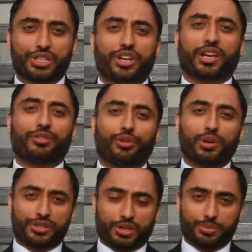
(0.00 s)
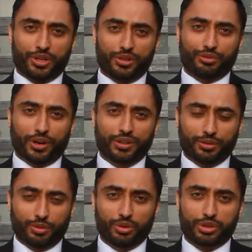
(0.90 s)
Check our full description to find
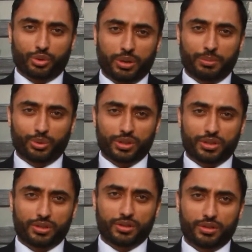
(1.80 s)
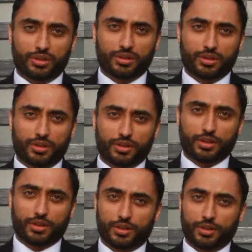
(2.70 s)
the full story about this. Check the
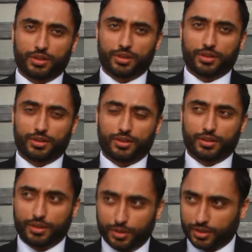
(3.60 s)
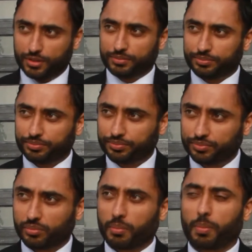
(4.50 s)
description for the full story. Okay.
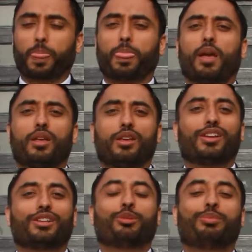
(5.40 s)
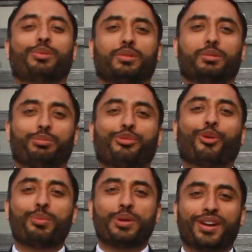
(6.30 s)
One more time. So
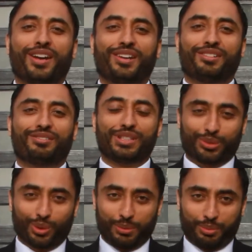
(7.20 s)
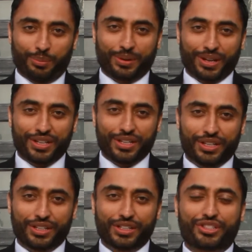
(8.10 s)
before midnight, we sold the property.
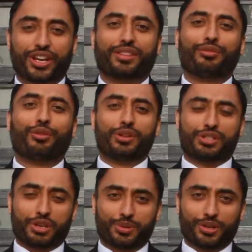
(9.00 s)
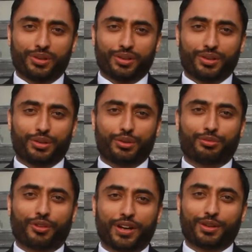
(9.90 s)
Check the full description to
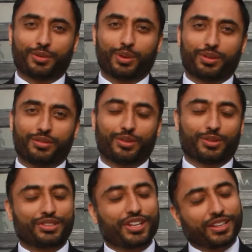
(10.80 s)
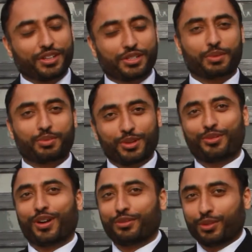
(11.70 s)
find the full, no, check the description
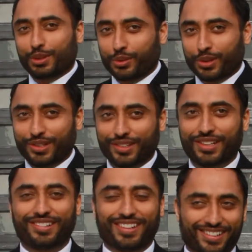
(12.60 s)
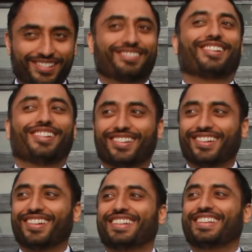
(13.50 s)
to find the full story. Right. Okay.
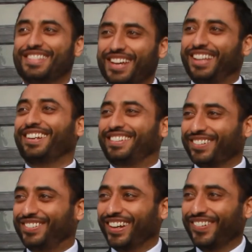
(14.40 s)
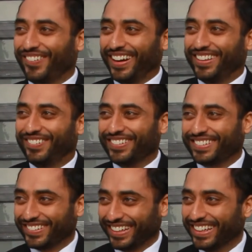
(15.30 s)
One more time. Check the description to find the full
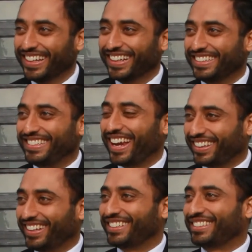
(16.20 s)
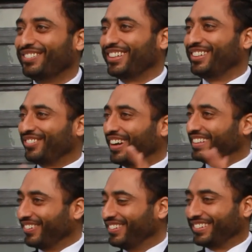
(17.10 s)
story. Check the description to
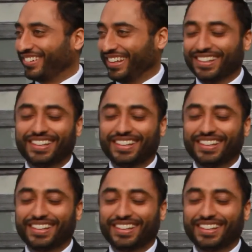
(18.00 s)
find the full story.